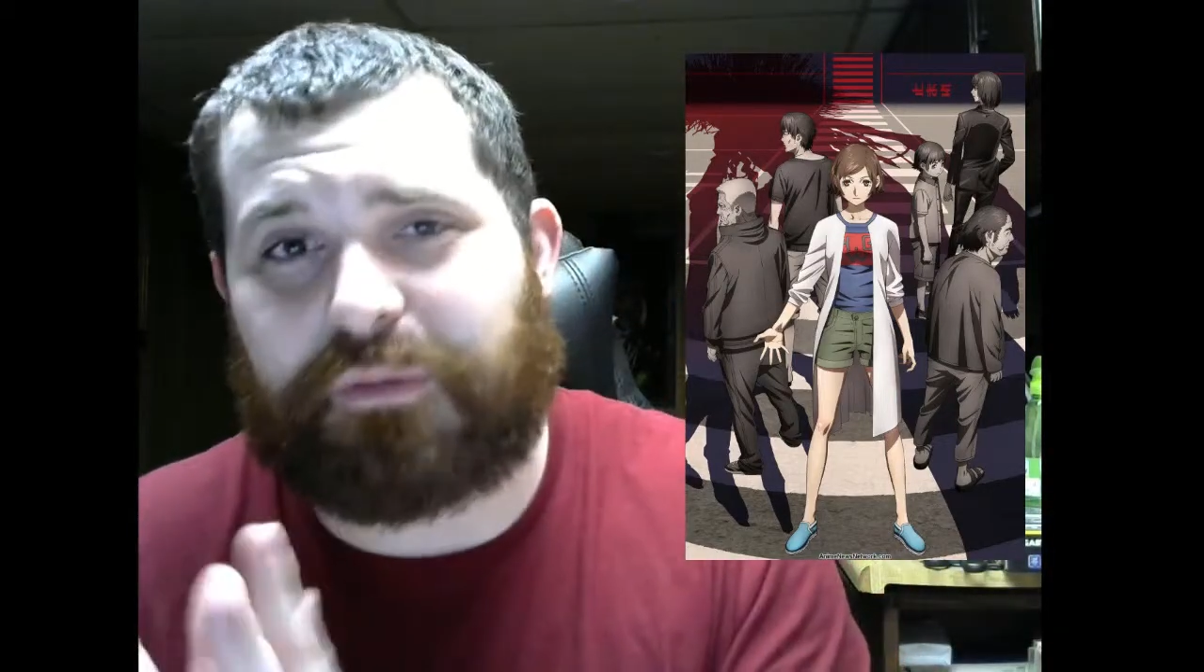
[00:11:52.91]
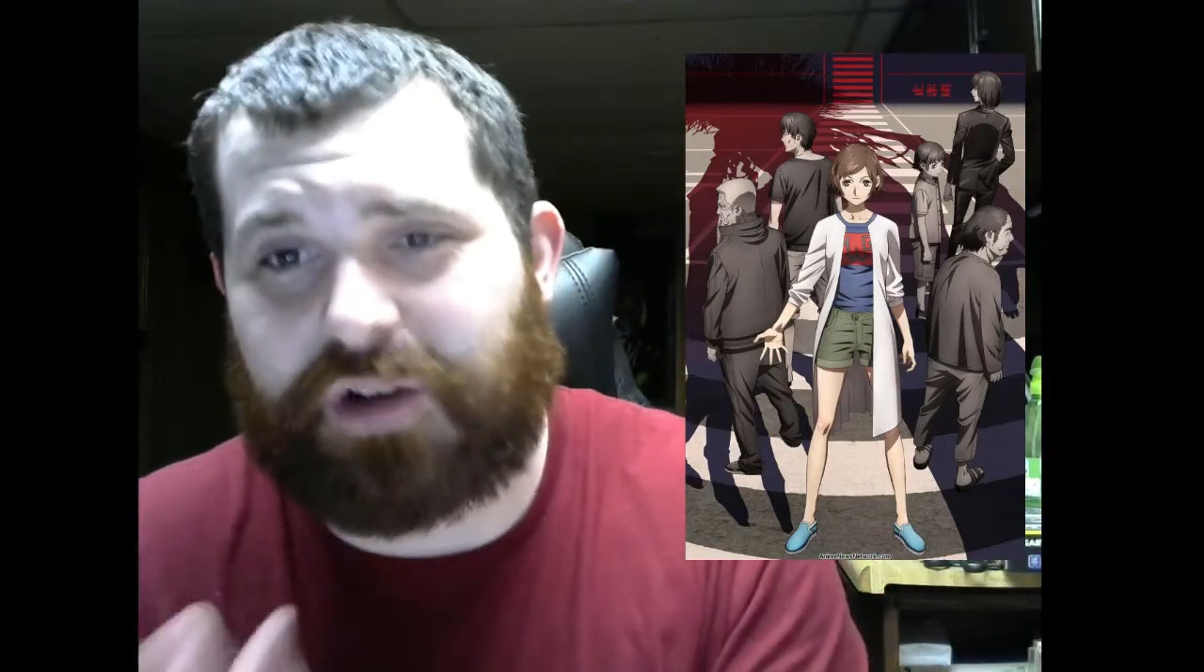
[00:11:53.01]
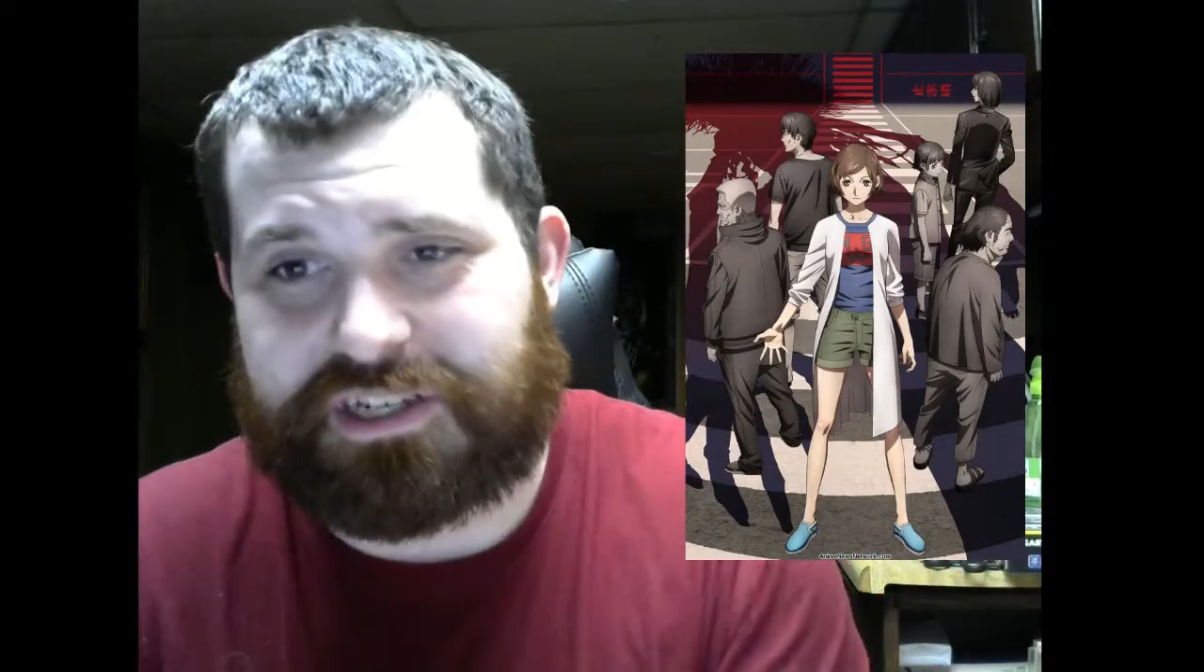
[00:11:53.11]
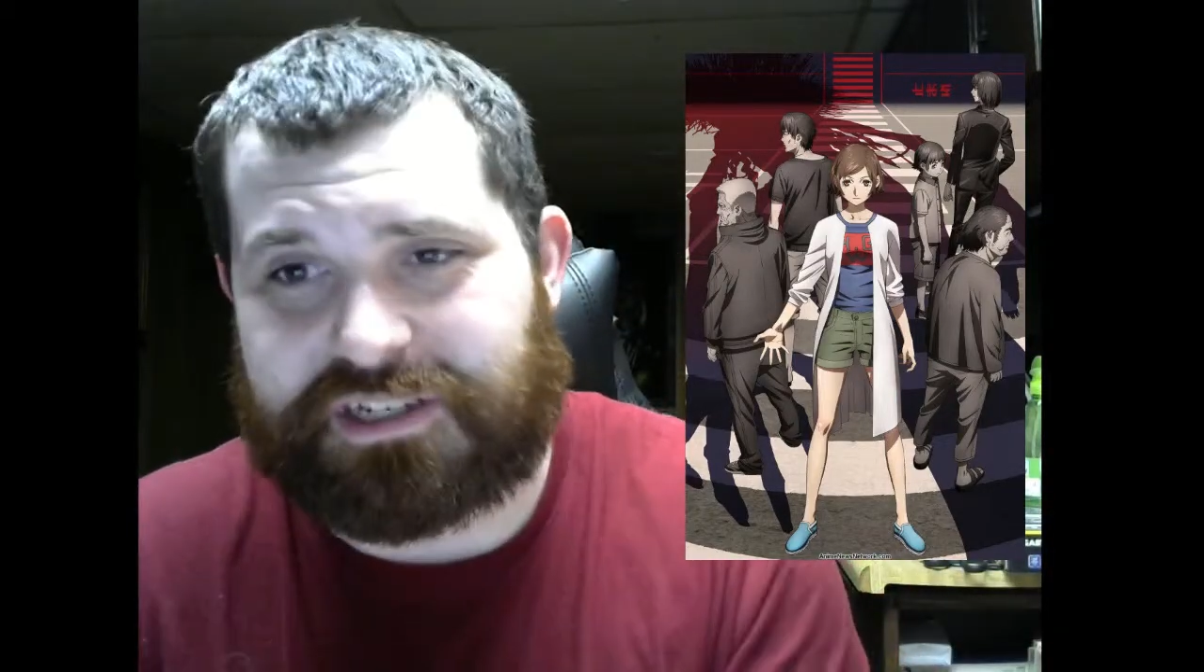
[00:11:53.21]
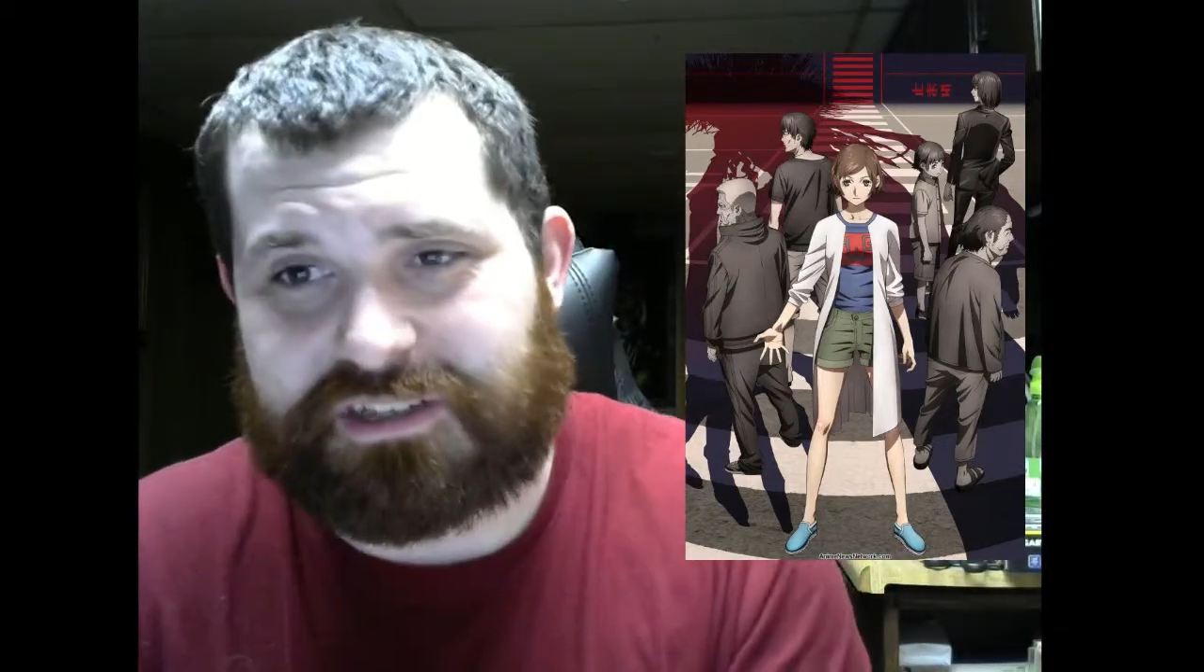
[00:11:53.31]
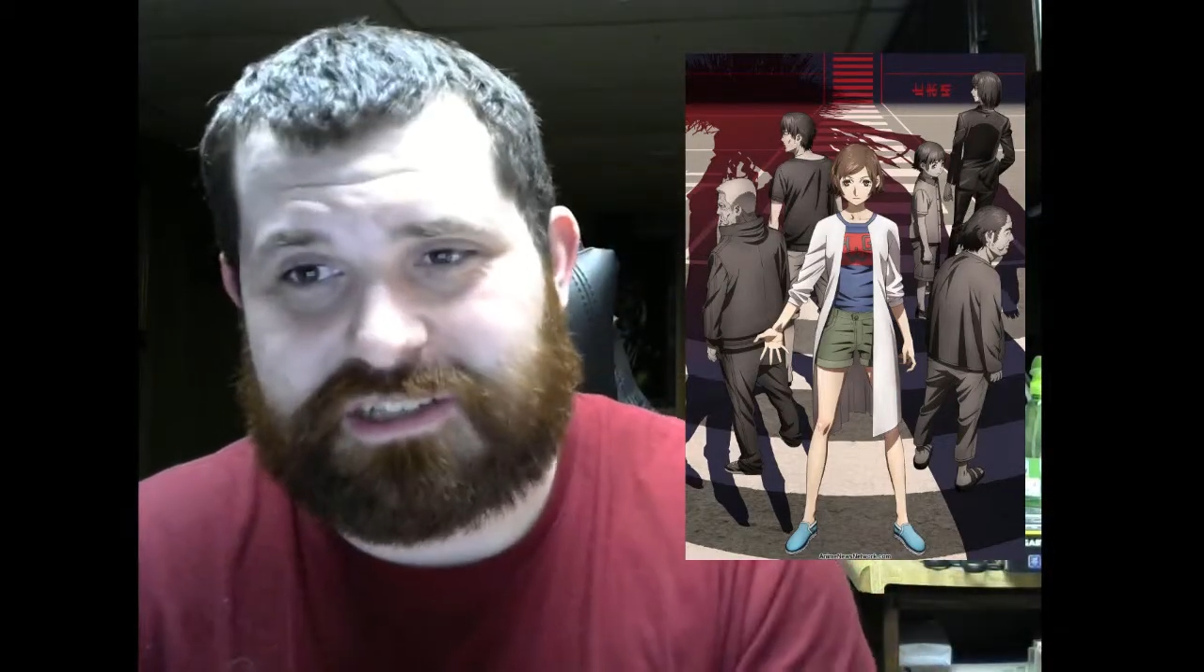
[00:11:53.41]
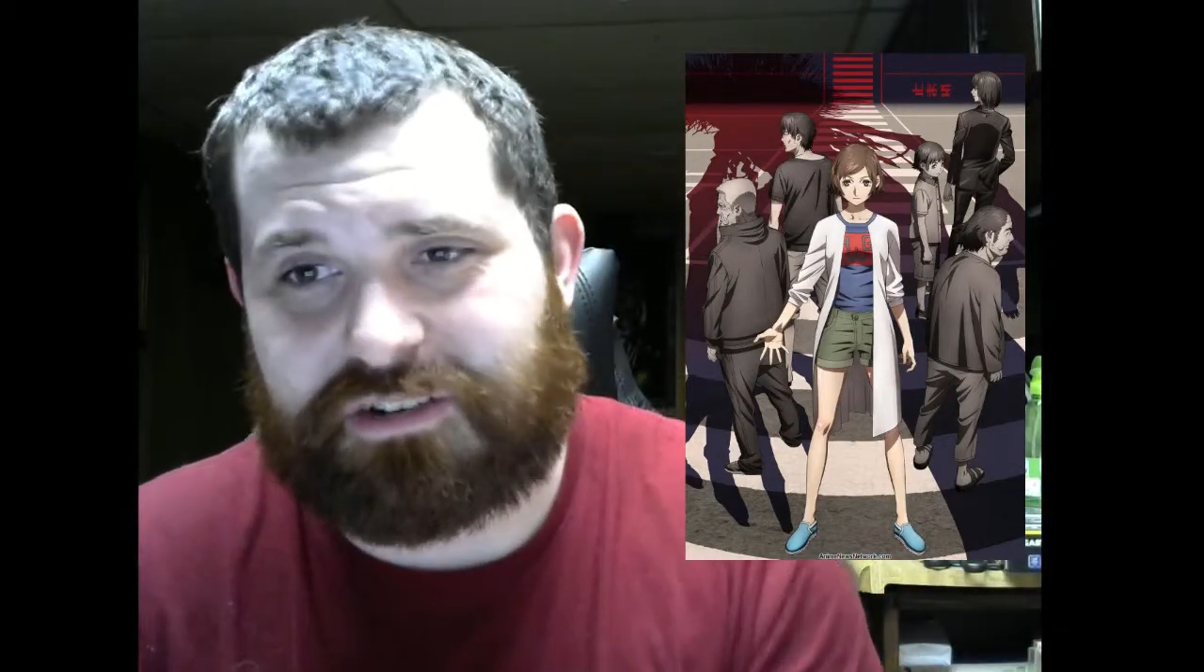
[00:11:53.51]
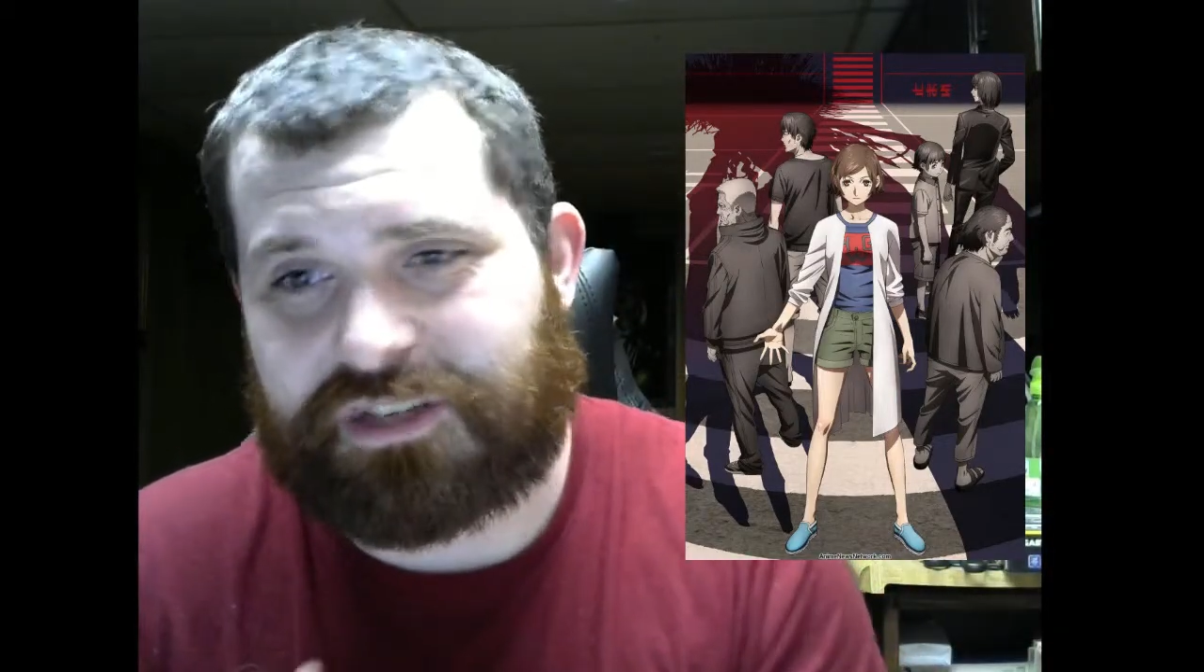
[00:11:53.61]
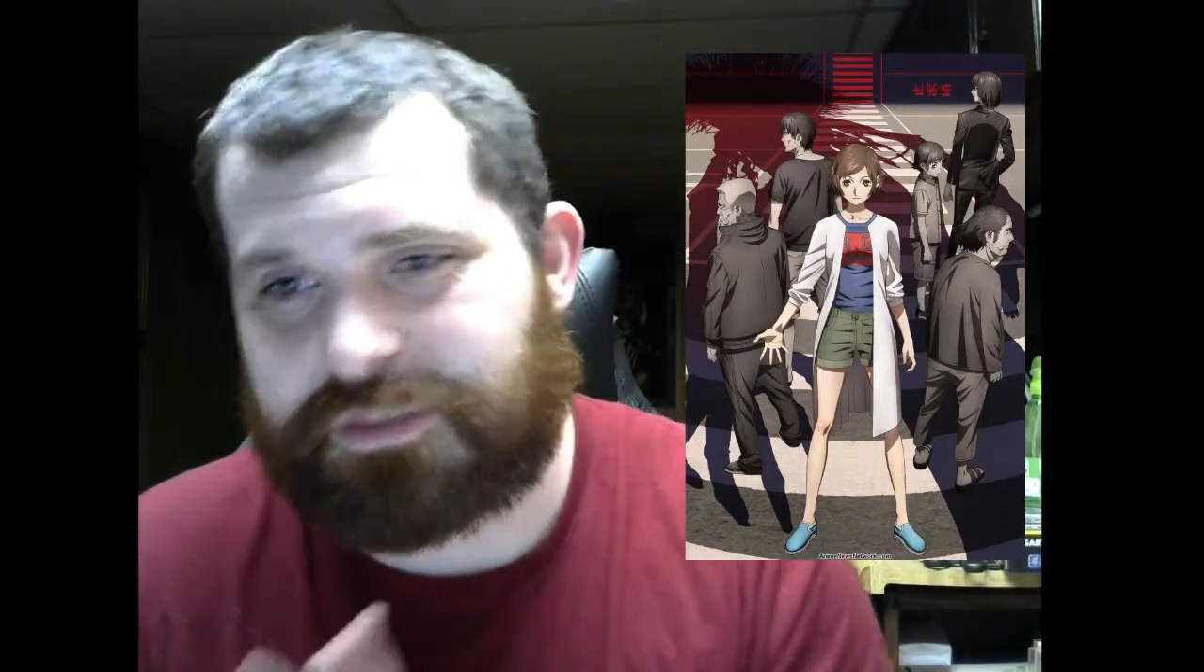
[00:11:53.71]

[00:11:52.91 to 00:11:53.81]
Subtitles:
watching the series,